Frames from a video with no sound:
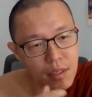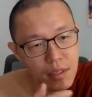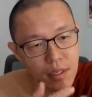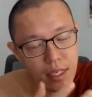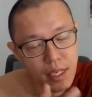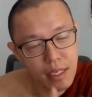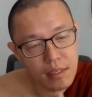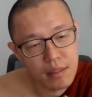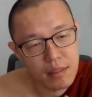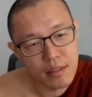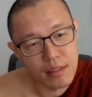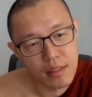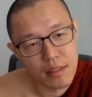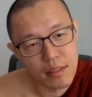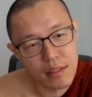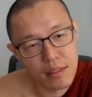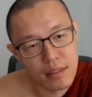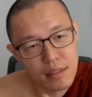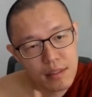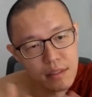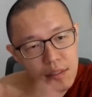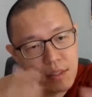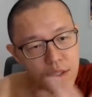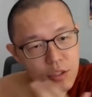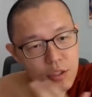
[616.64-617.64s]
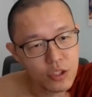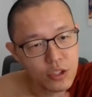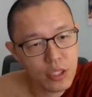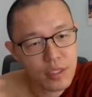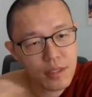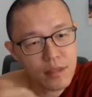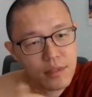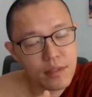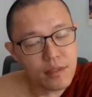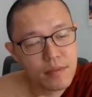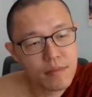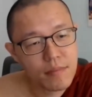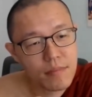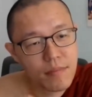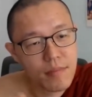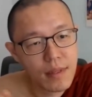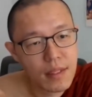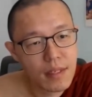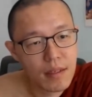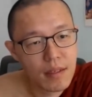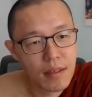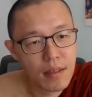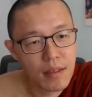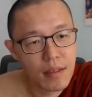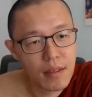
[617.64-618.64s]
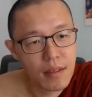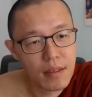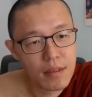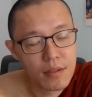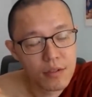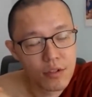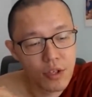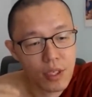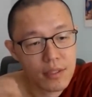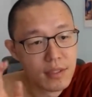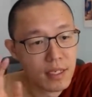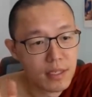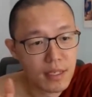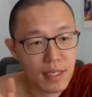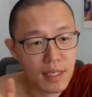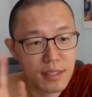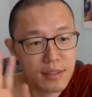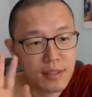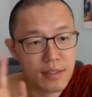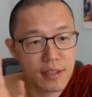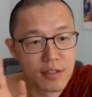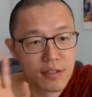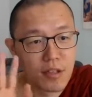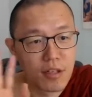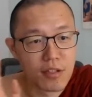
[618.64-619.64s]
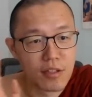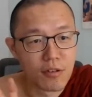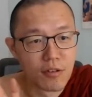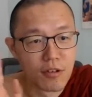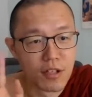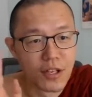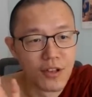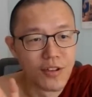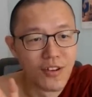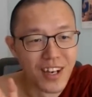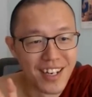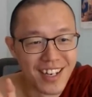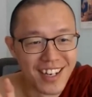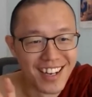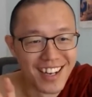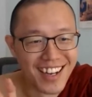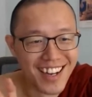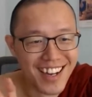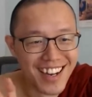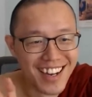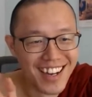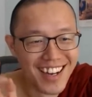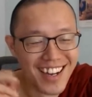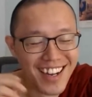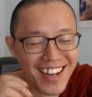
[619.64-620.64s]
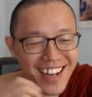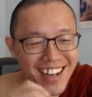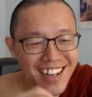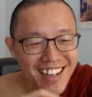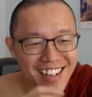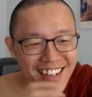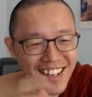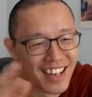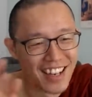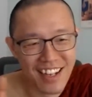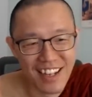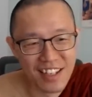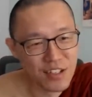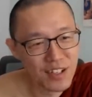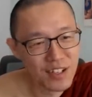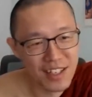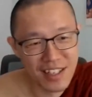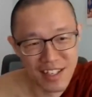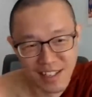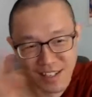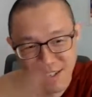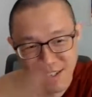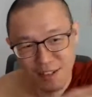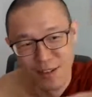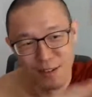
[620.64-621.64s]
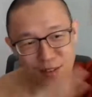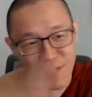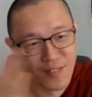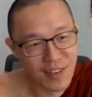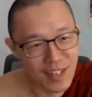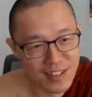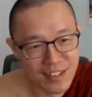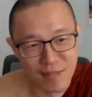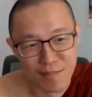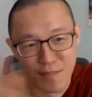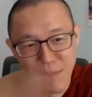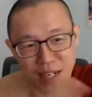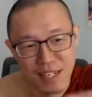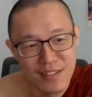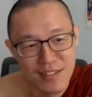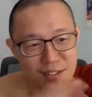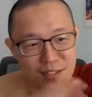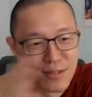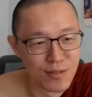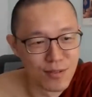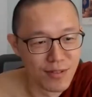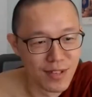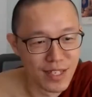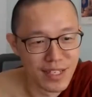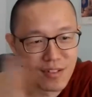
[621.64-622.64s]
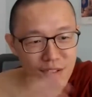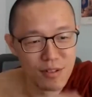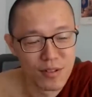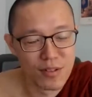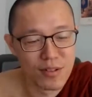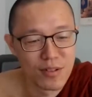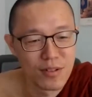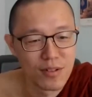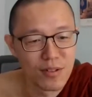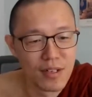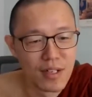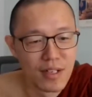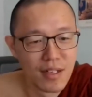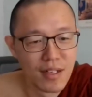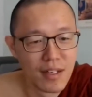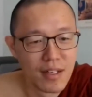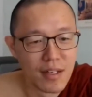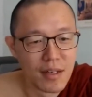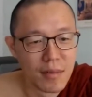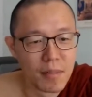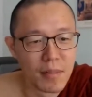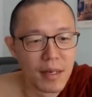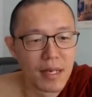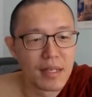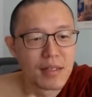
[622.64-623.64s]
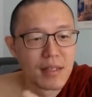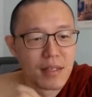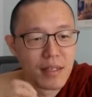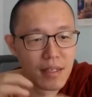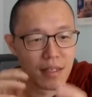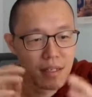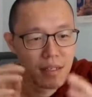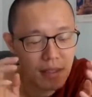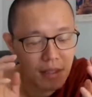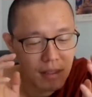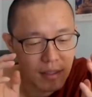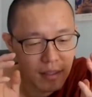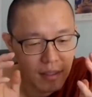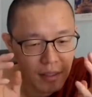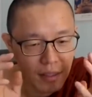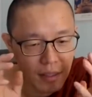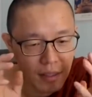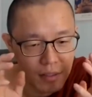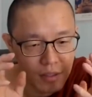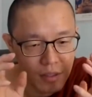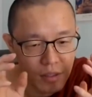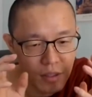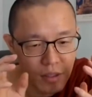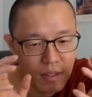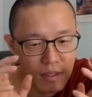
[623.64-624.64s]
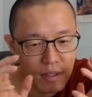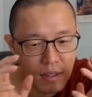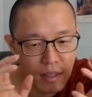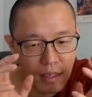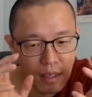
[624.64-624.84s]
get the teachings. Quan Chang Da Shi is not the only one. There are actually a lot of other monks who went also, but no,